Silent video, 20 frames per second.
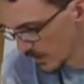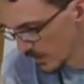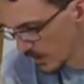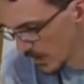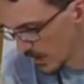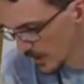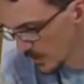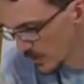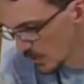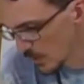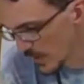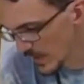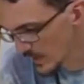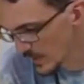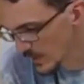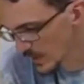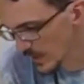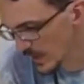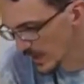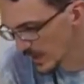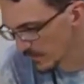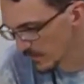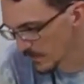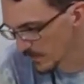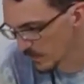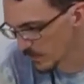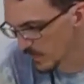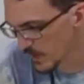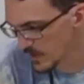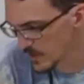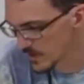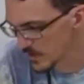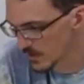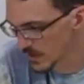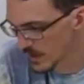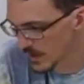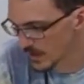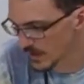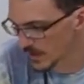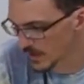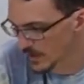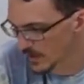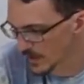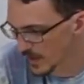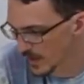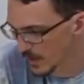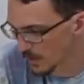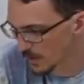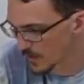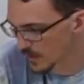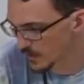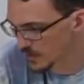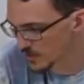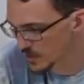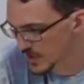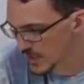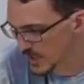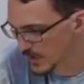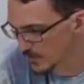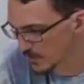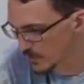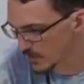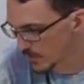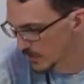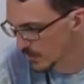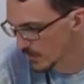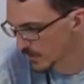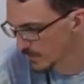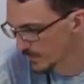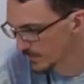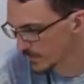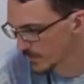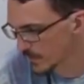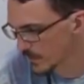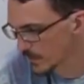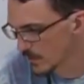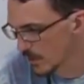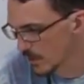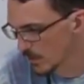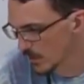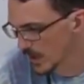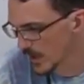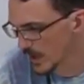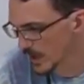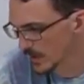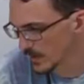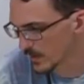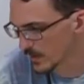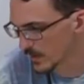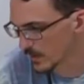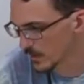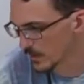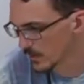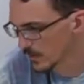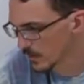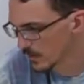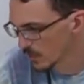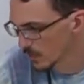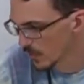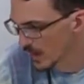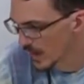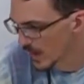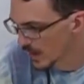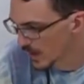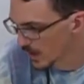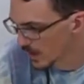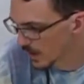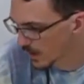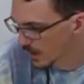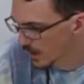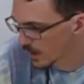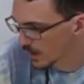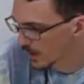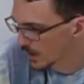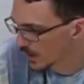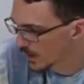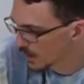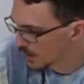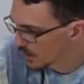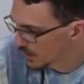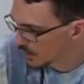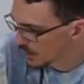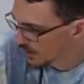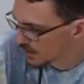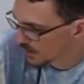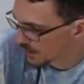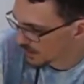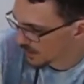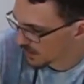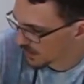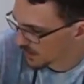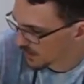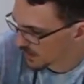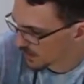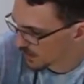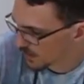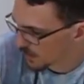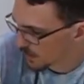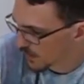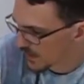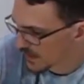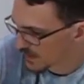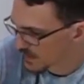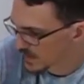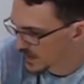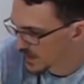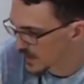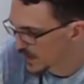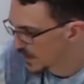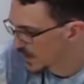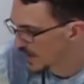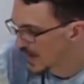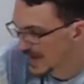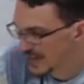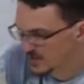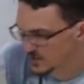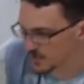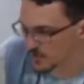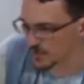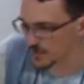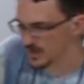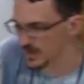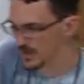You waste the canvas when you kind of cut out weird shapes or don't cut square with the edges